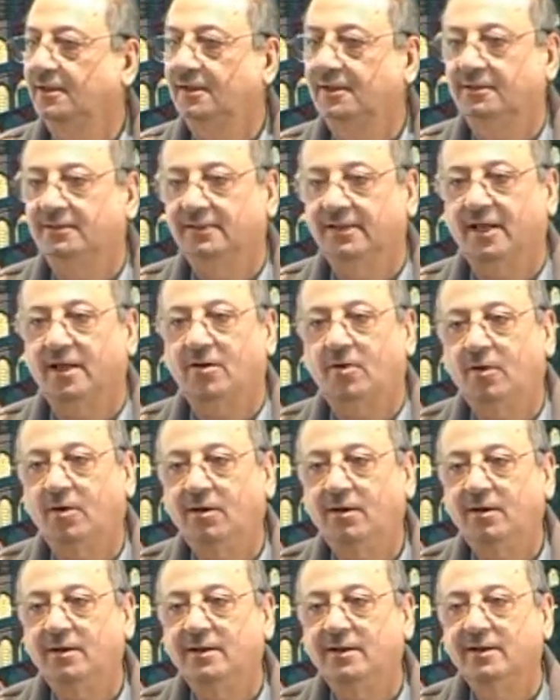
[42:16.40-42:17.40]
They are
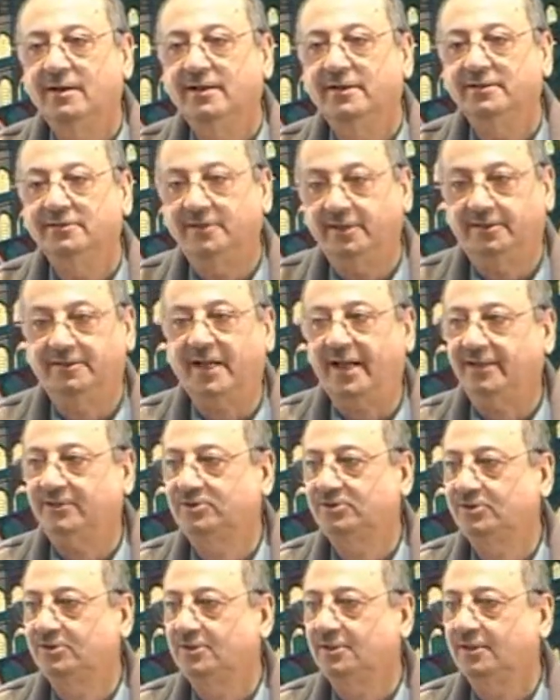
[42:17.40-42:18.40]
all
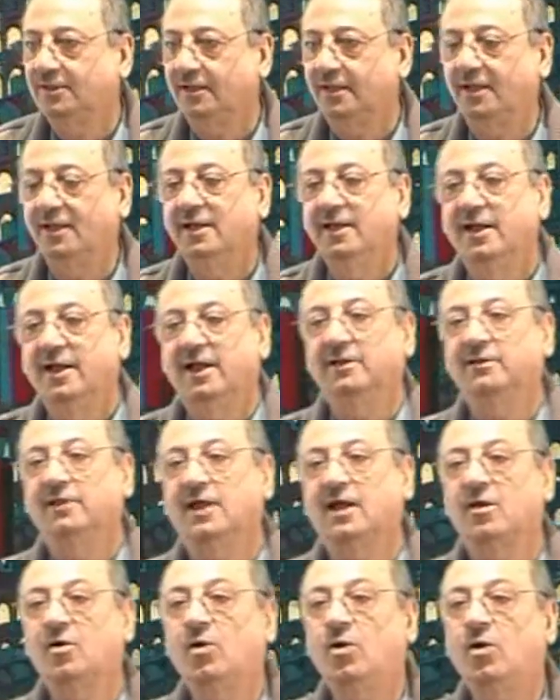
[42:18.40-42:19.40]
detached. And they
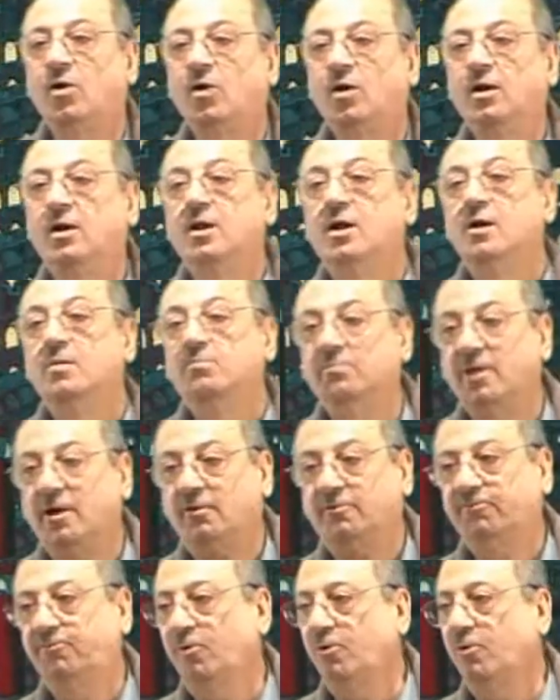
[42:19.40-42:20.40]
are all
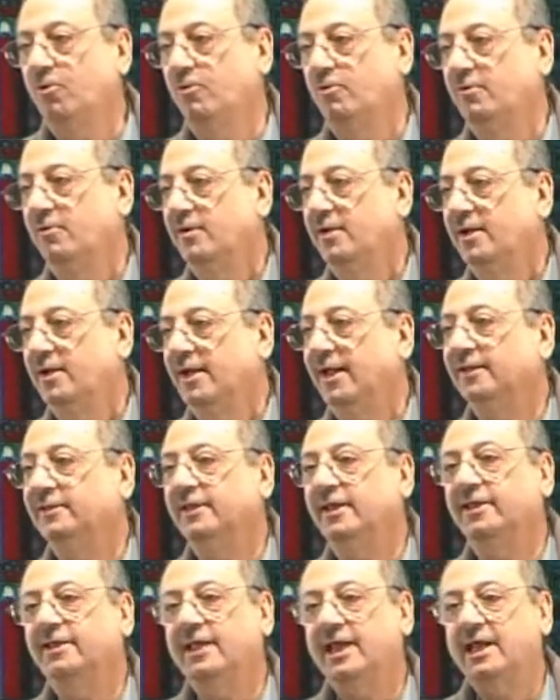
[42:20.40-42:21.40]
marfu. And they
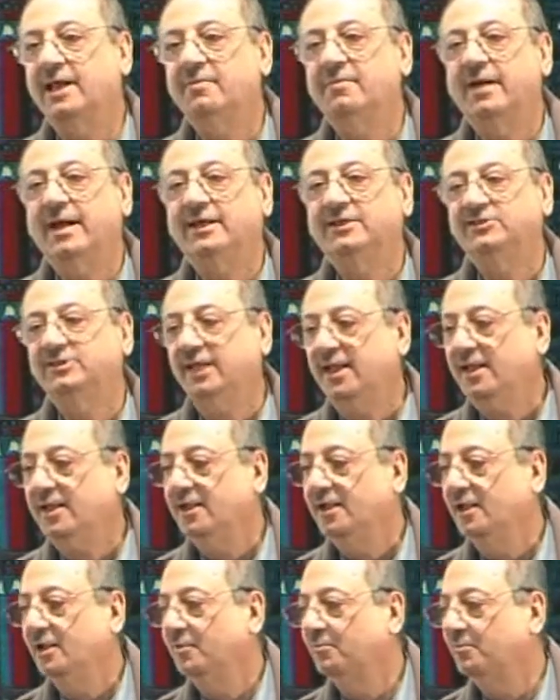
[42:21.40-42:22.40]
came as a
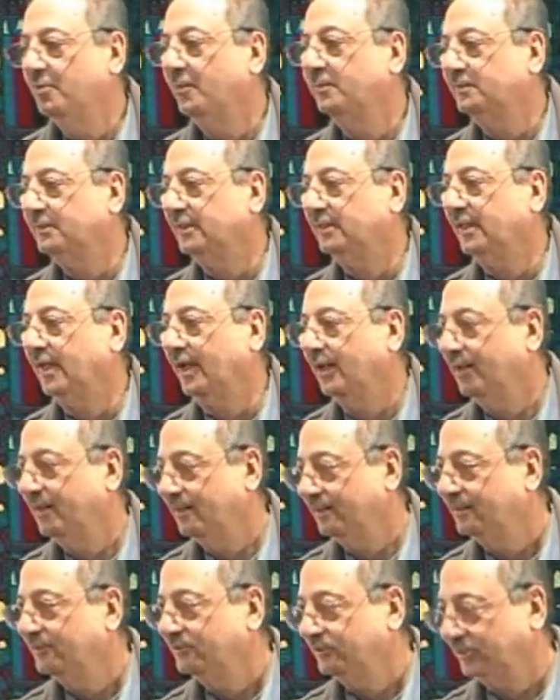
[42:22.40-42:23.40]
mubtada.
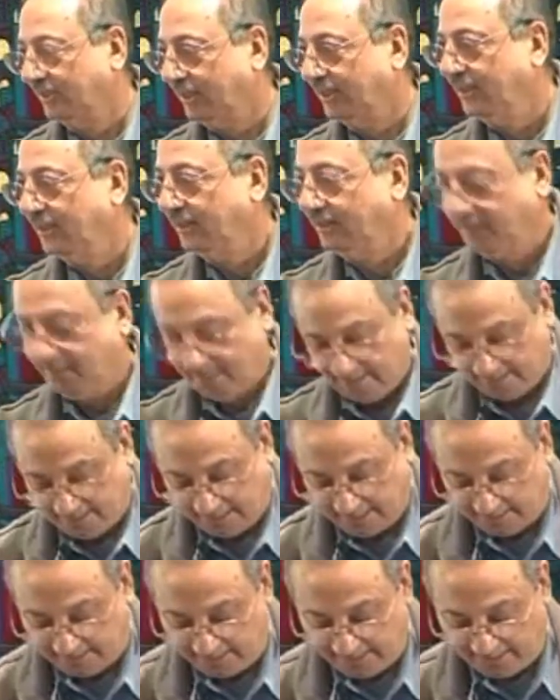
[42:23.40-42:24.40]
Sahi?
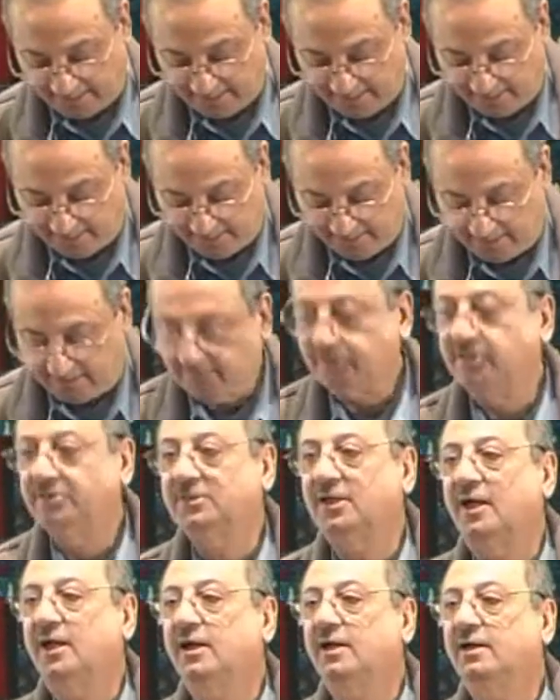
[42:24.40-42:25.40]
And then these
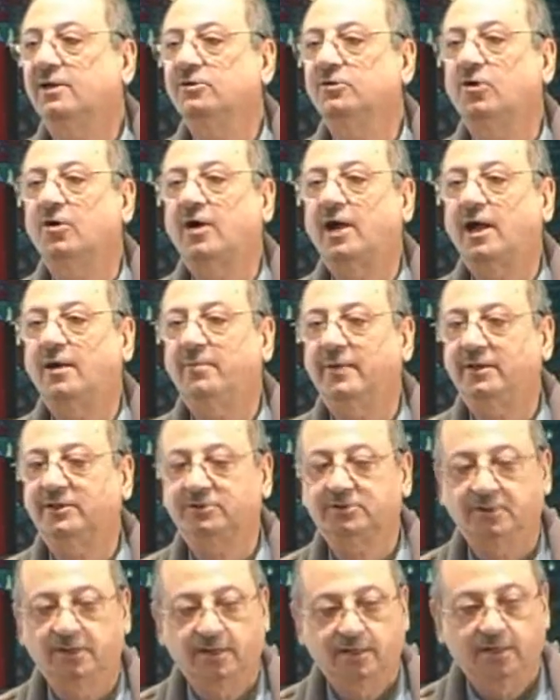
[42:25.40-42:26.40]
are your khabars.
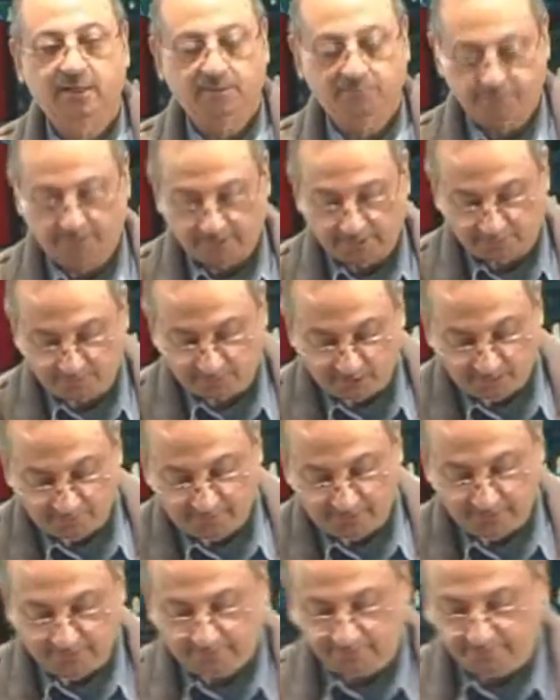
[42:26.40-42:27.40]
Brother
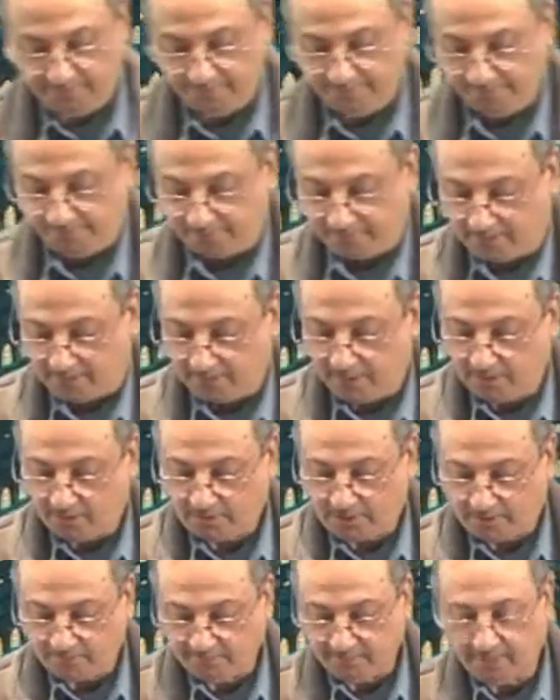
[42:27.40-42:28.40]
Muhammad, now
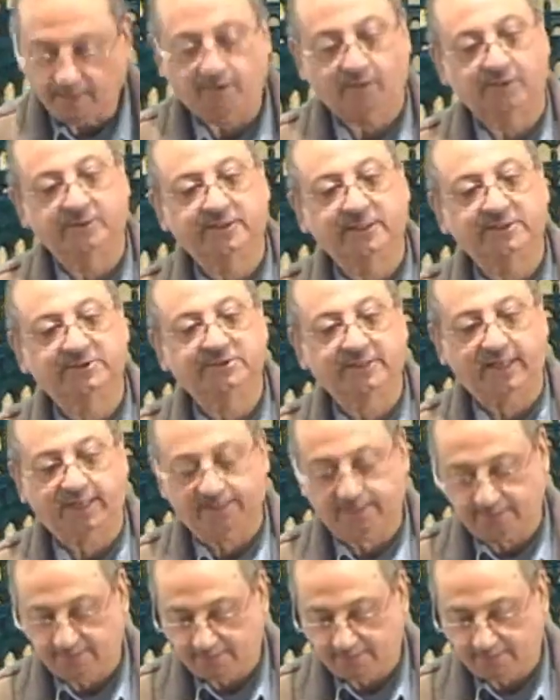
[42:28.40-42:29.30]
come on this side.